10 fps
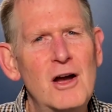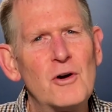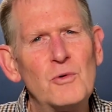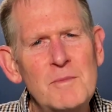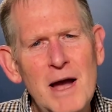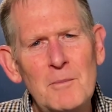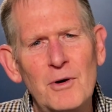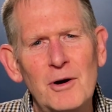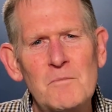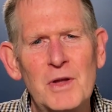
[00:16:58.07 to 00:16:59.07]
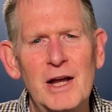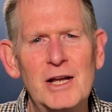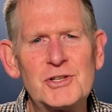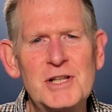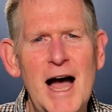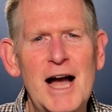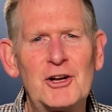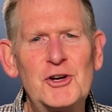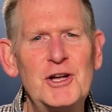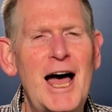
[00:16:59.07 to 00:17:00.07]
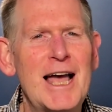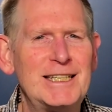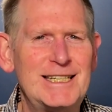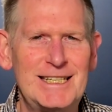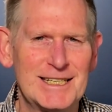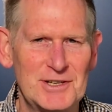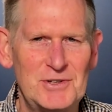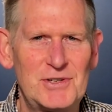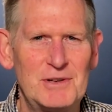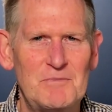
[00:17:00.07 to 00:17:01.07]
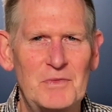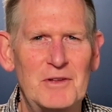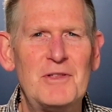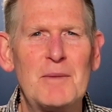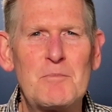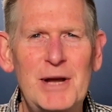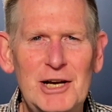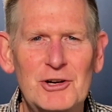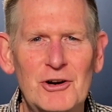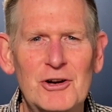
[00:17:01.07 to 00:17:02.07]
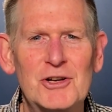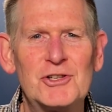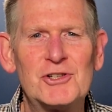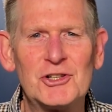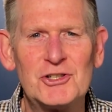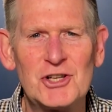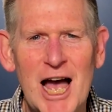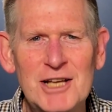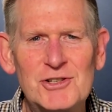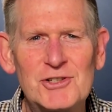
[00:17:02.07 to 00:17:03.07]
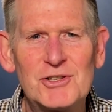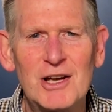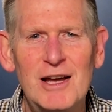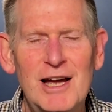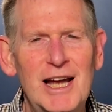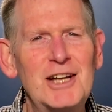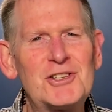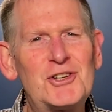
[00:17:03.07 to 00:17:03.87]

Remember, it's not good ideas that Peter suggests, it's